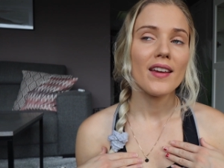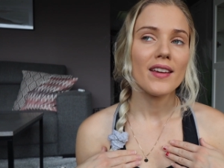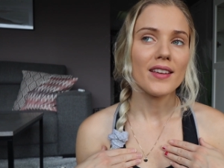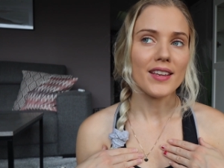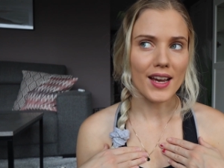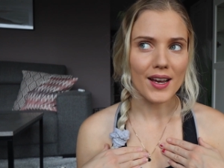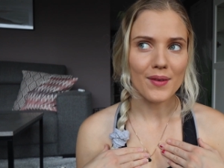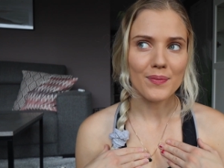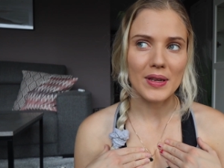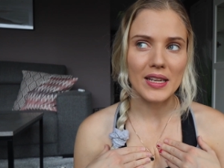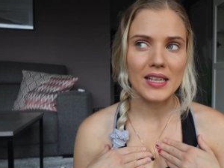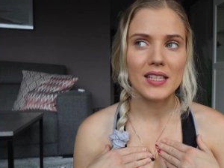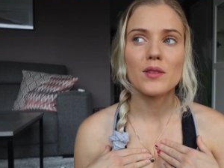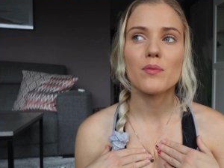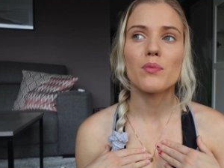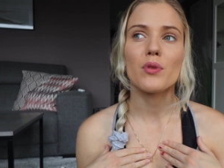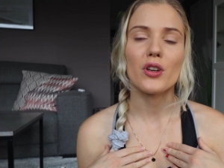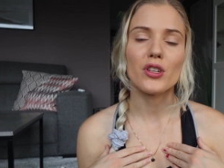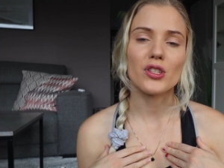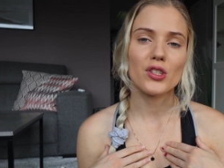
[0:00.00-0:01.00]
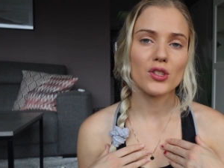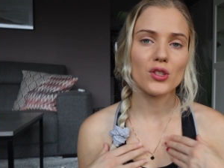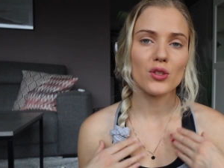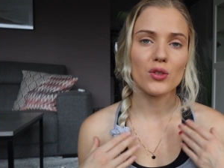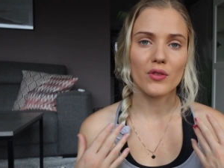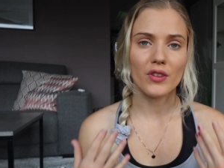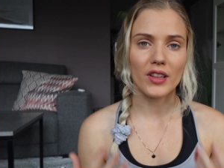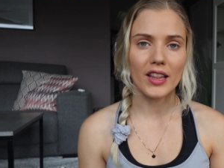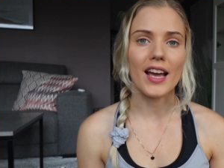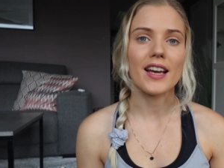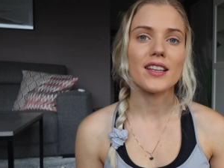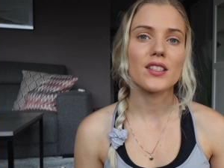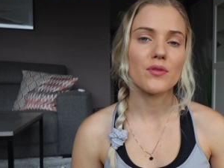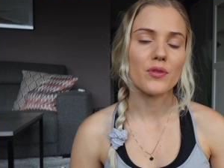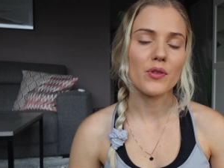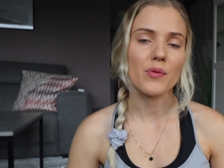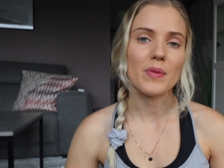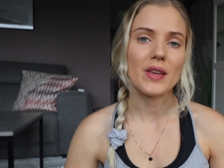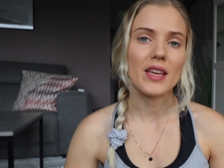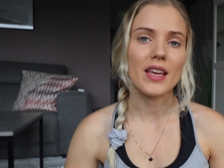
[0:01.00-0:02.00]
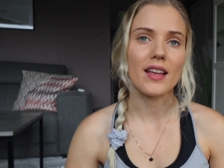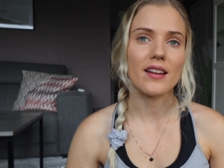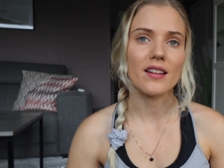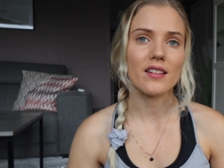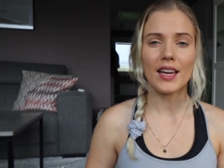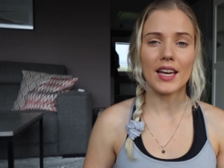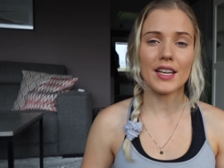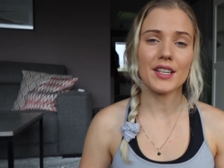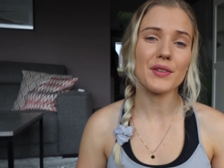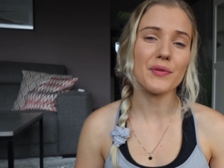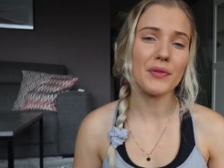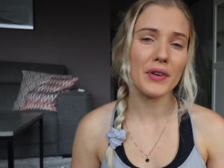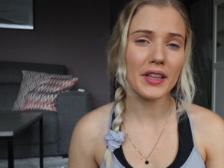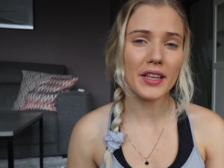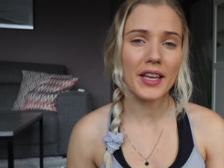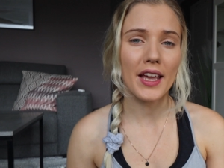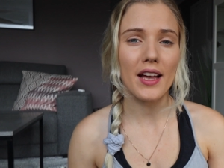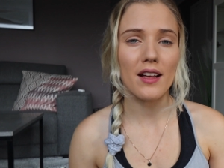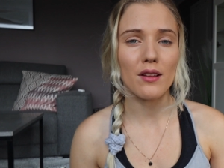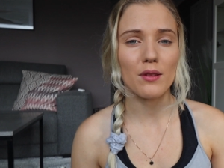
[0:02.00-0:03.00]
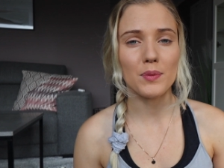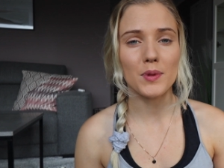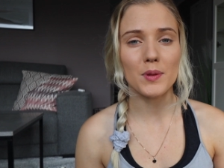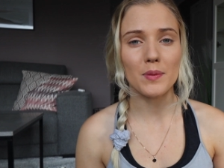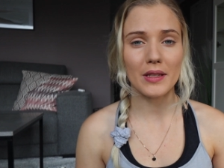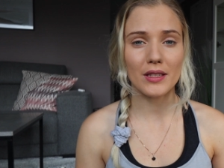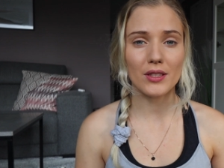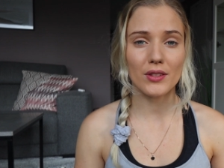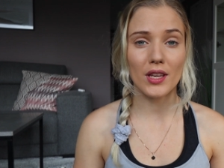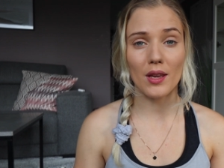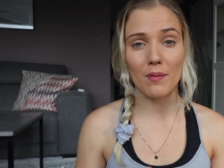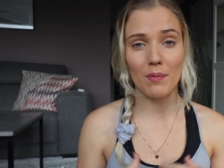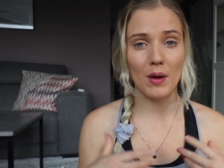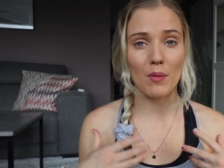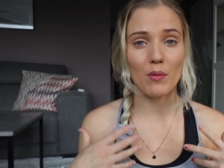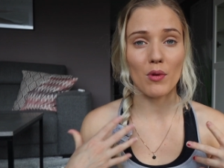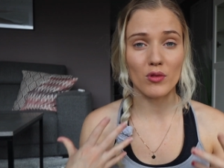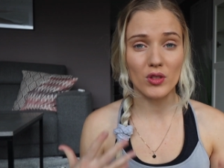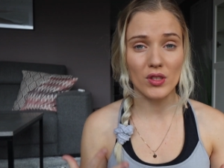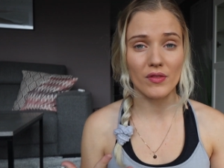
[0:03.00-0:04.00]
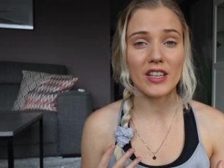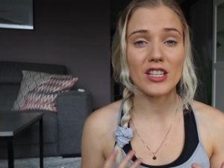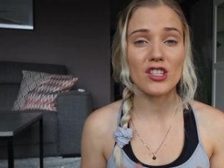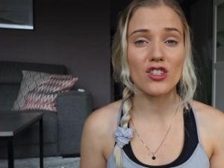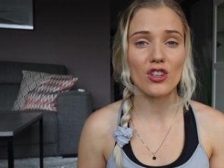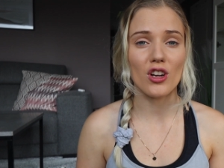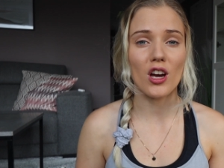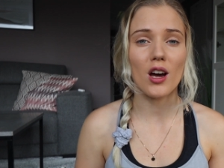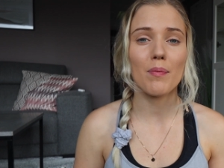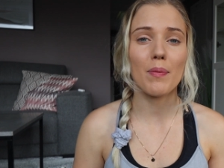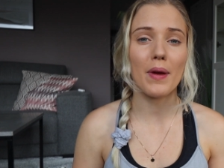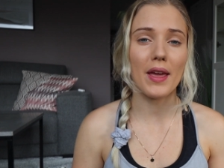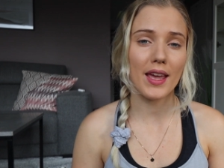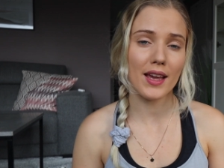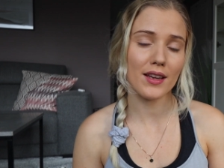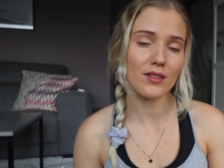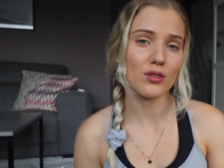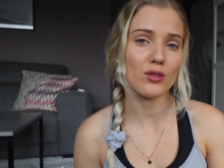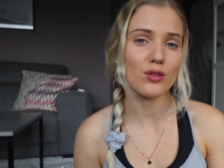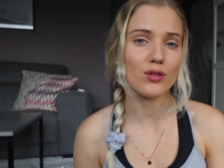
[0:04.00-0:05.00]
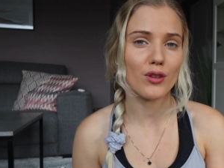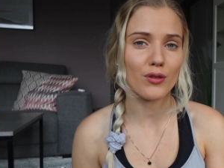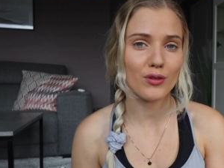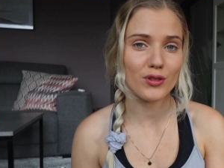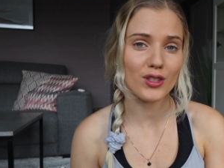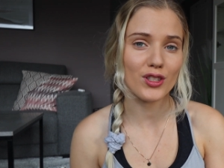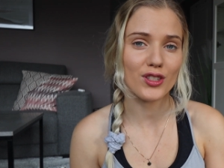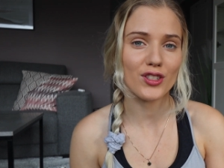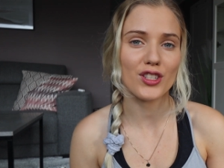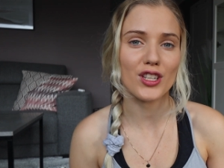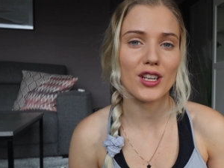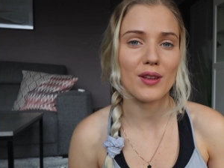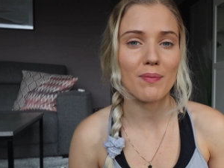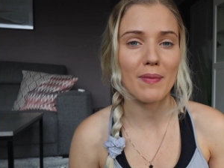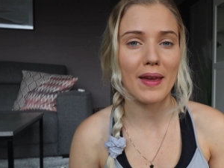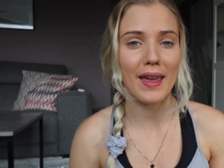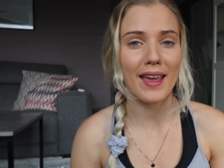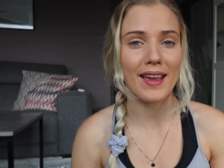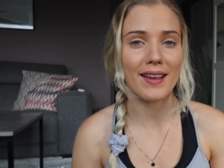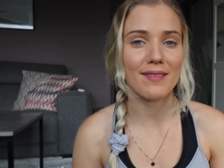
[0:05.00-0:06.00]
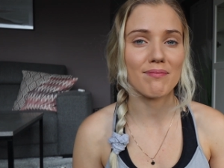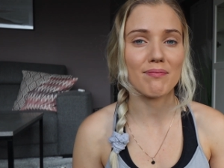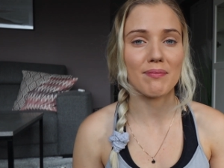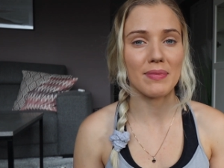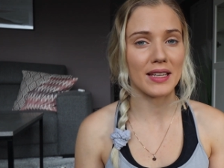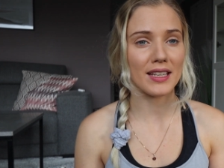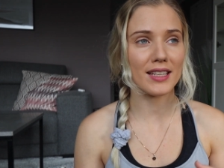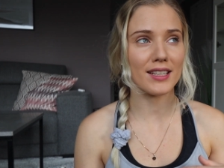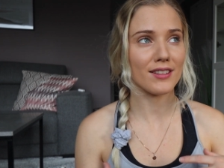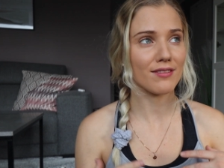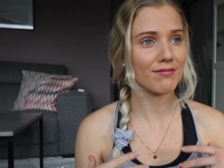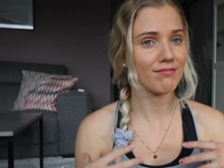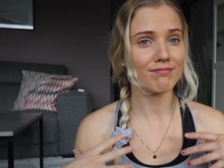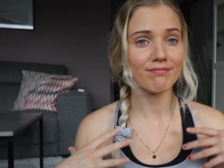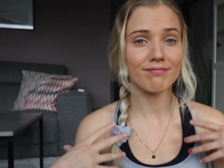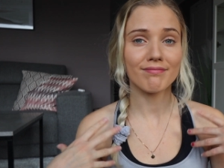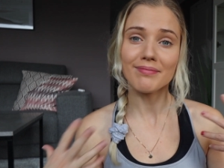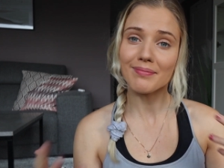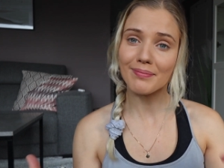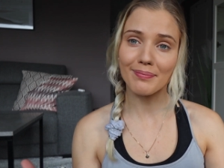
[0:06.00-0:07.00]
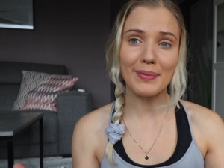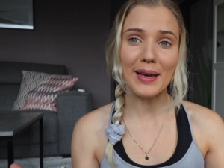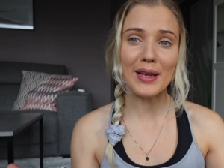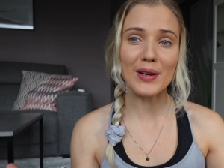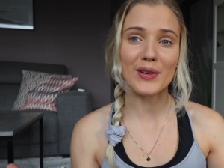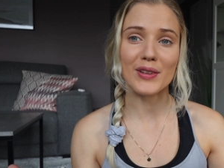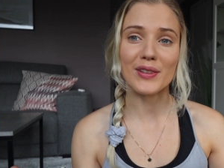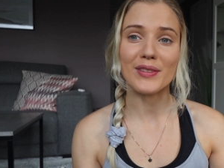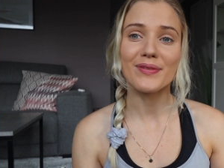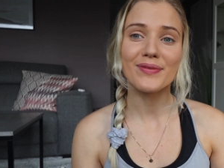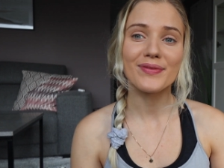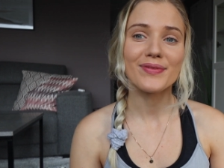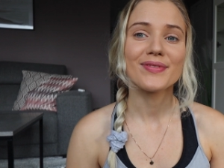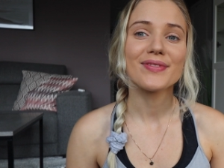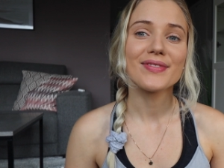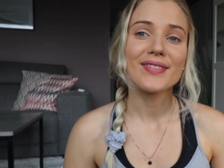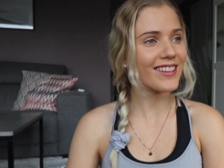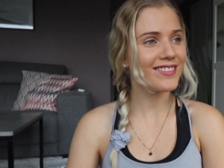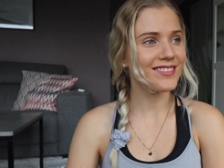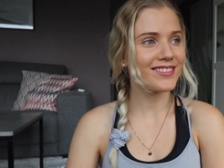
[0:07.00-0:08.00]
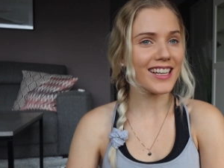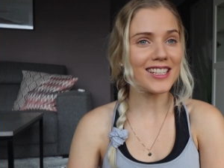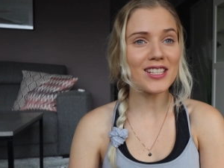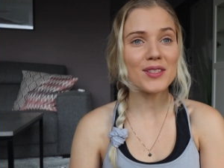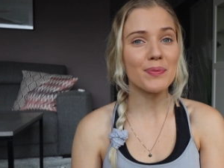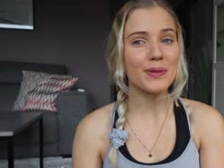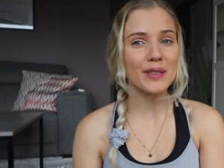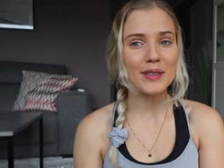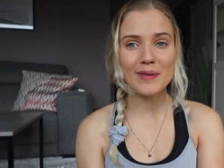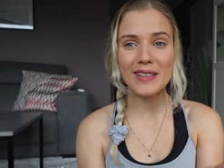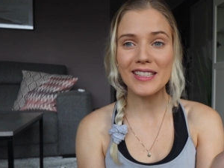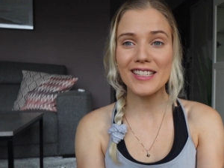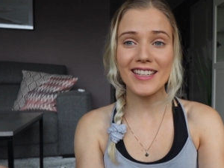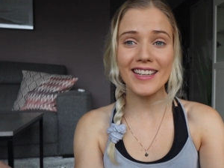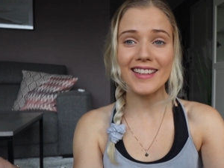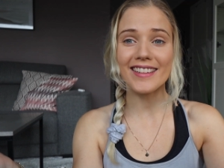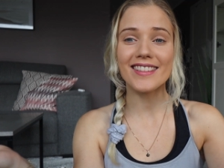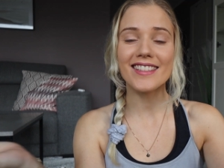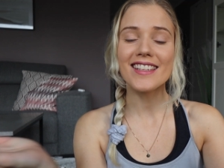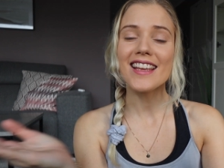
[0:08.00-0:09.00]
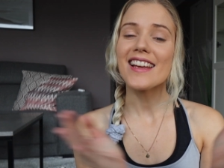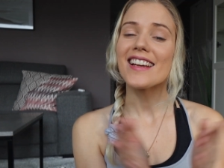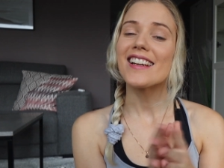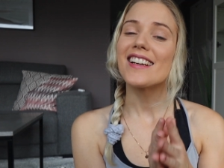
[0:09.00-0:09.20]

yeah it is important to relax for me and it, and it really helps me to keep my motivation up and to go to the gym and be better. that's pretty much it.